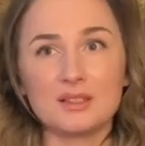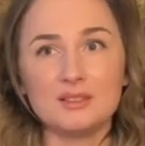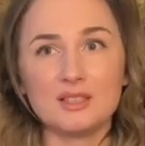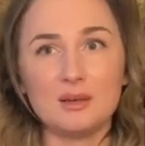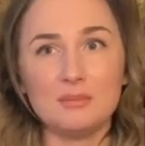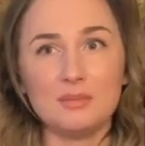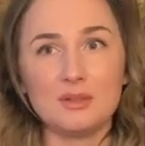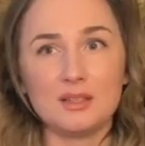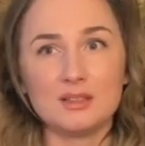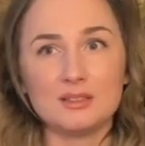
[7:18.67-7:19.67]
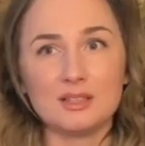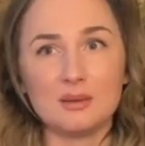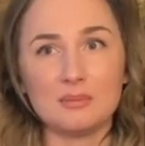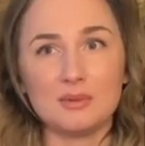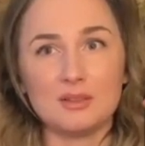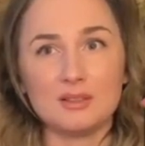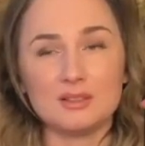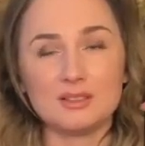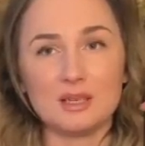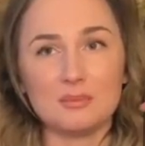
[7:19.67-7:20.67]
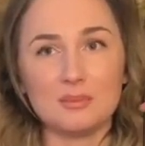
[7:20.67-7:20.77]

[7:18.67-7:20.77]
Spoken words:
Tap, tap, tap,